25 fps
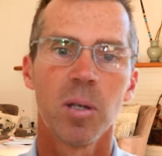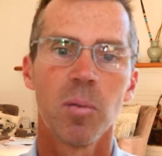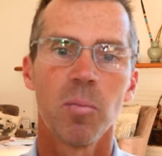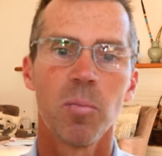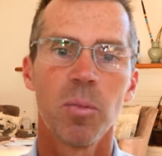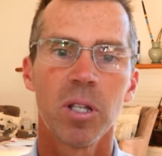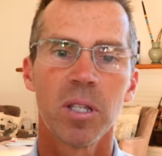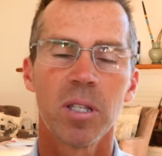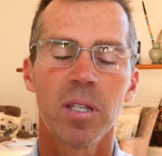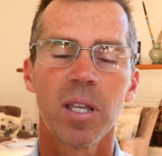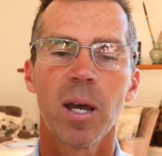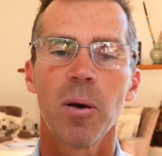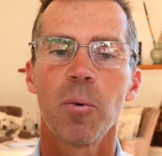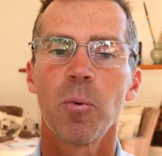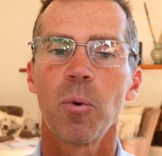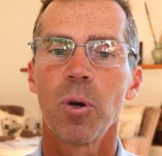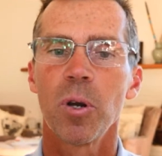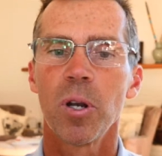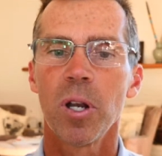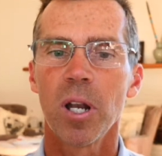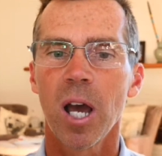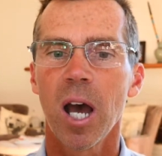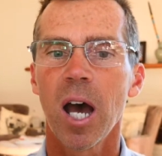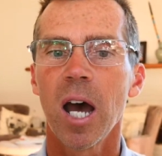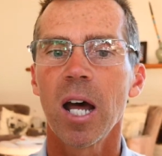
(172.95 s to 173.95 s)
but that we're
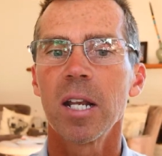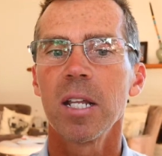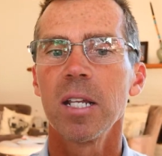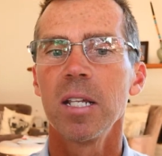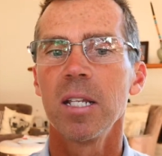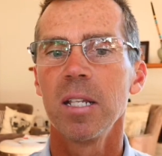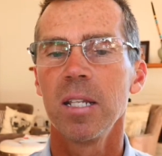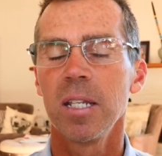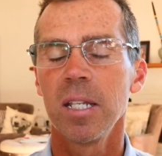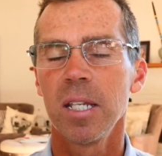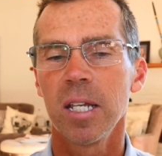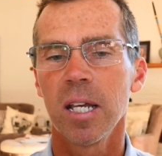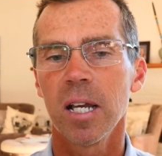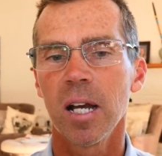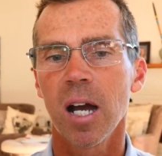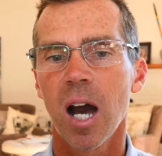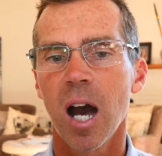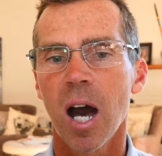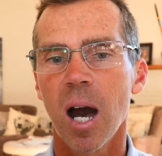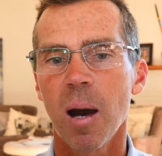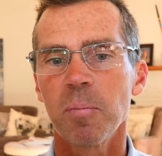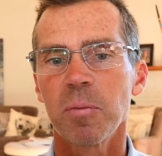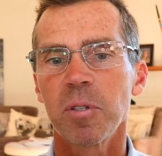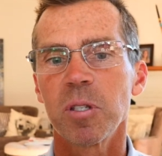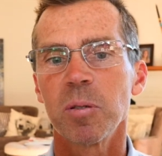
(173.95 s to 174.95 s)
not in the
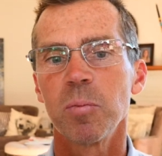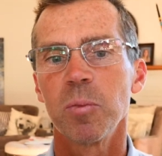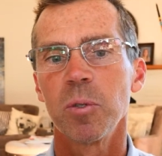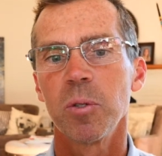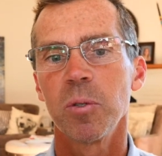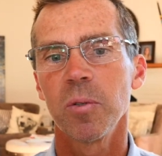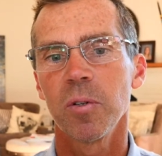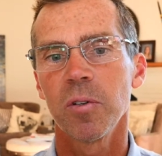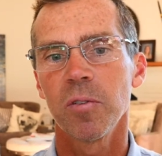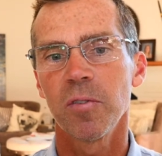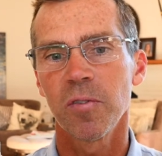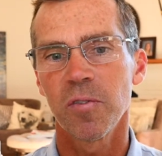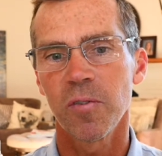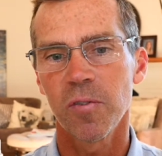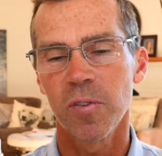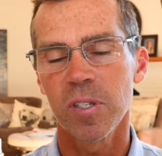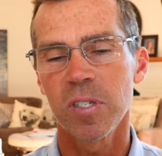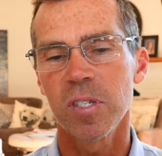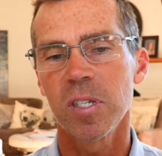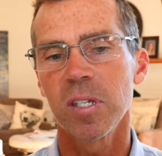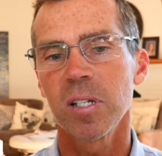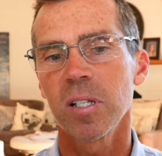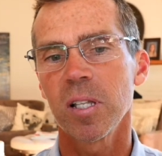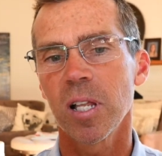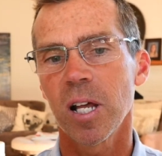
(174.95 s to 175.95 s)
optimal
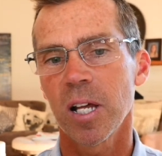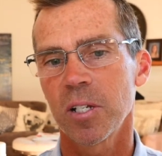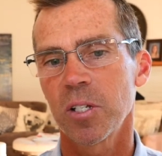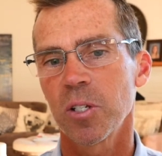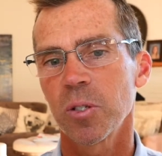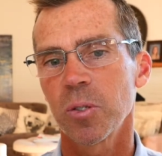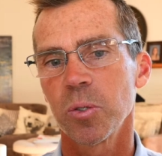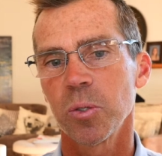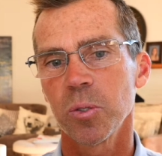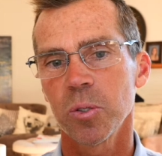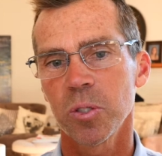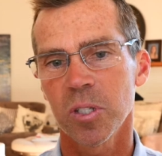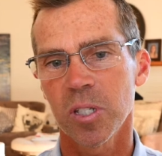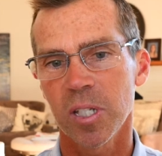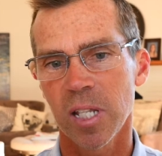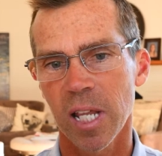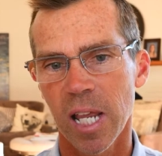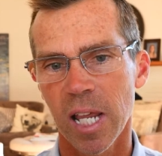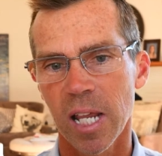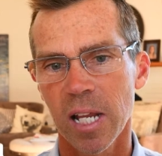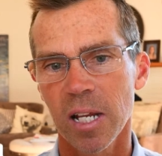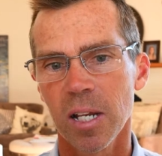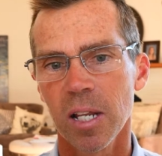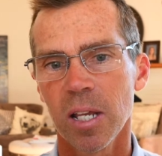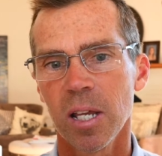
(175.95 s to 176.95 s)
physiological
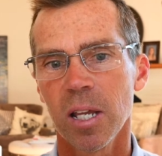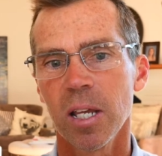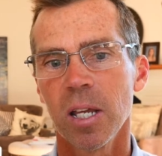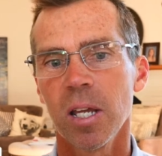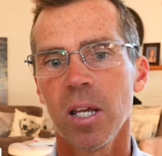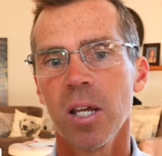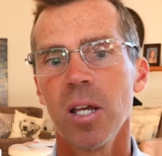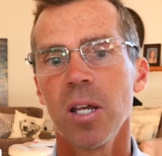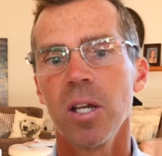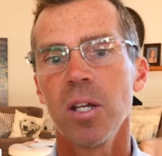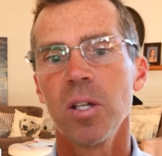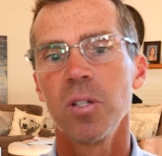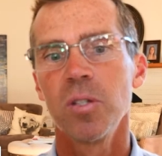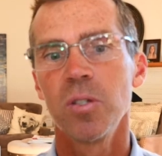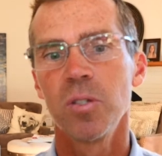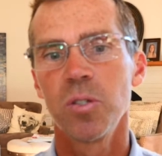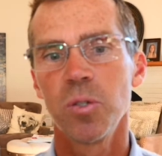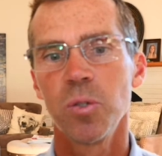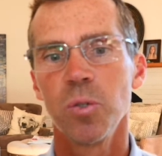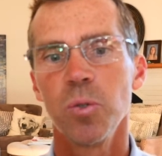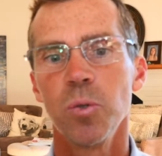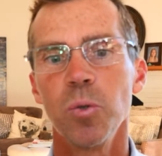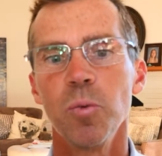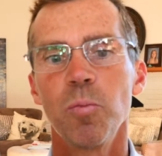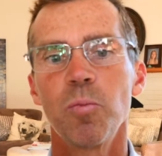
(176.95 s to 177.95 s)
state
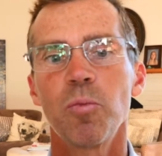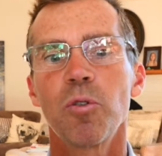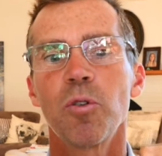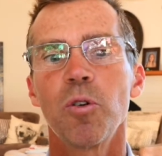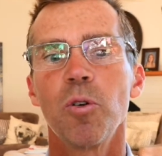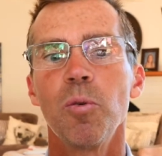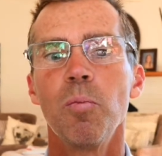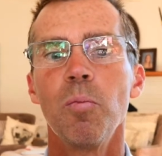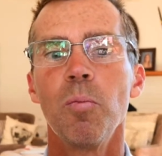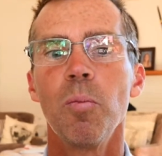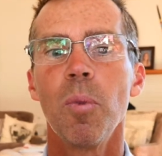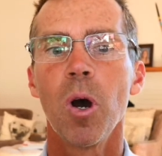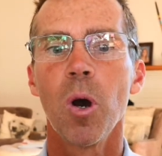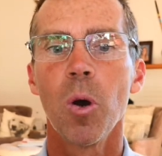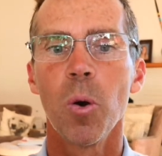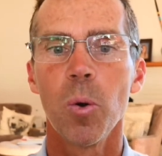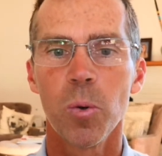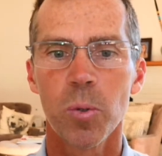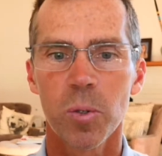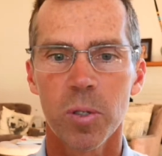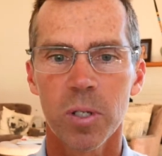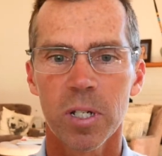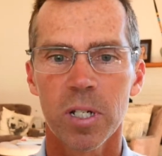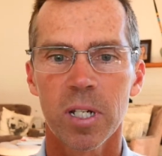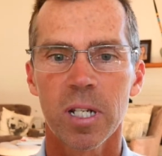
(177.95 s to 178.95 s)
to
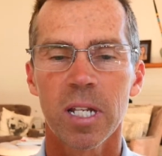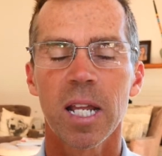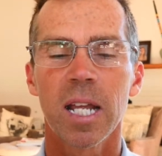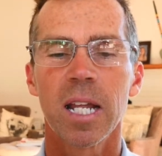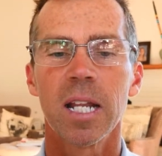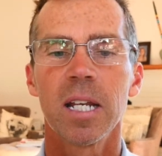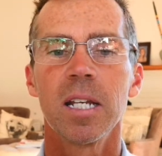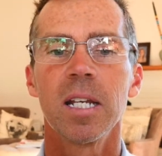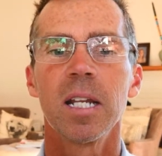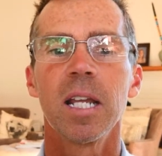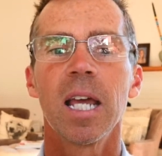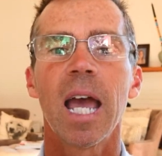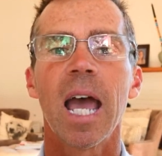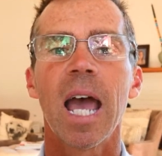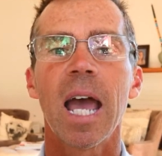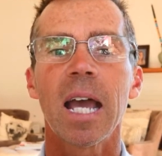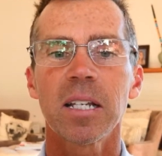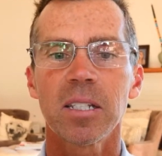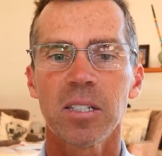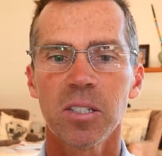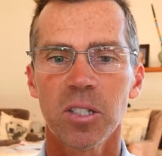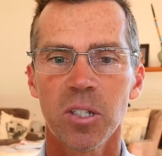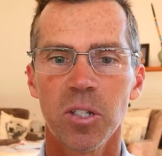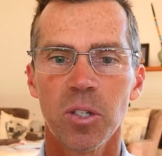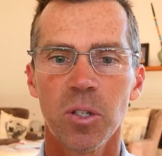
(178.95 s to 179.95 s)
promote and
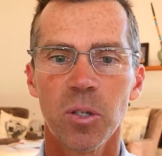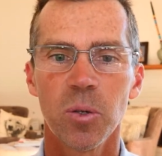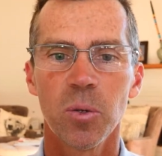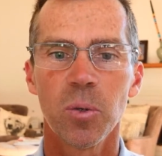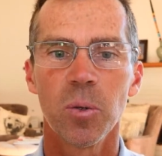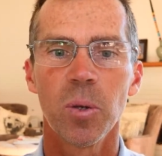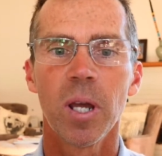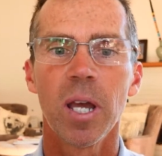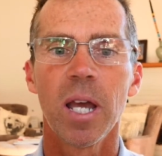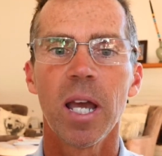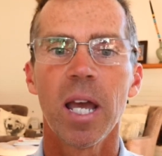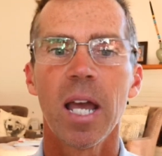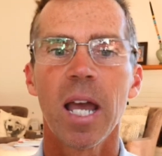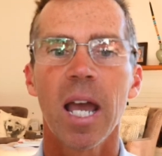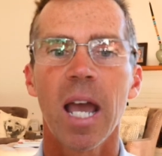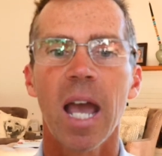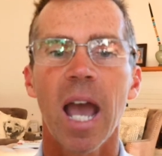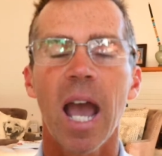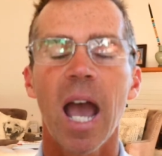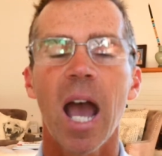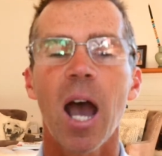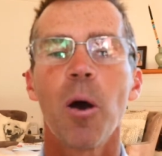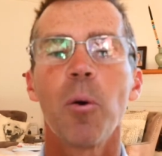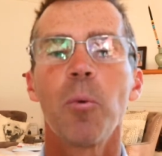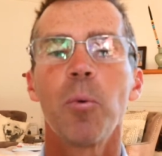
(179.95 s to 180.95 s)
execute
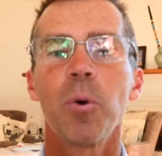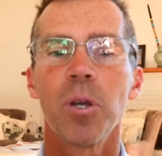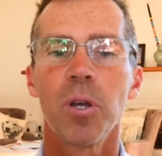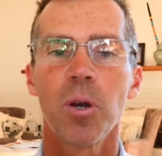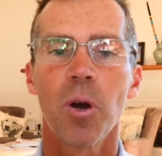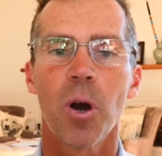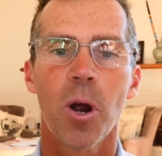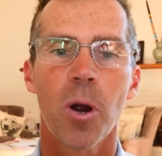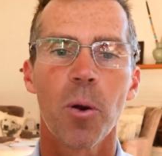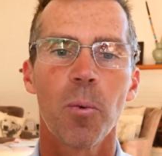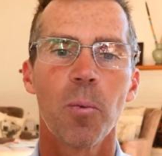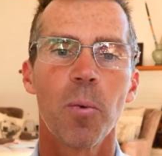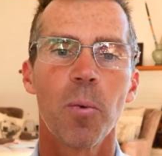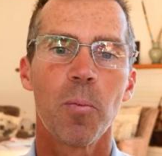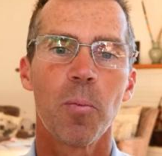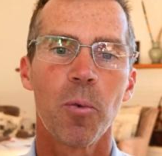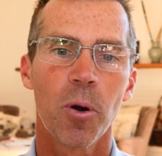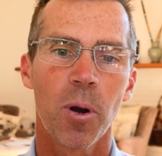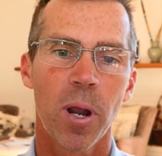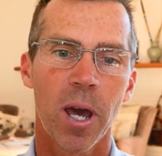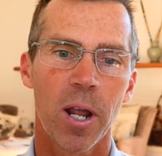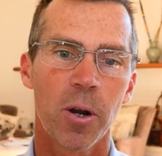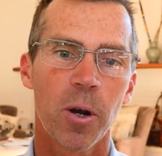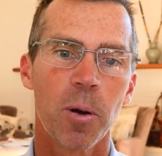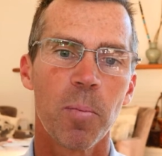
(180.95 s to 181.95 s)
how we are
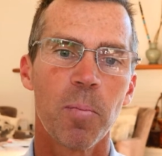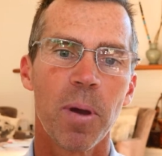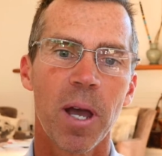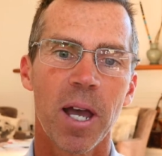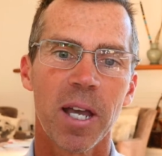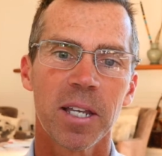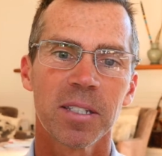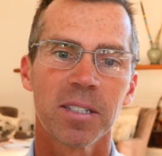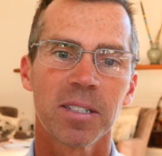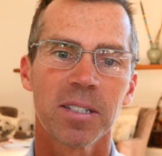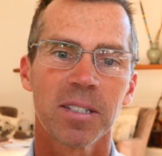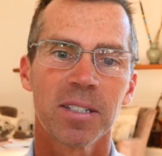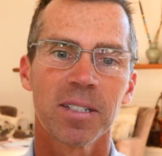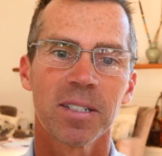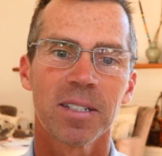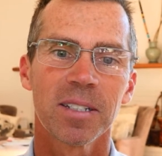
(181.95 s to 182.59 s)
we're at our best.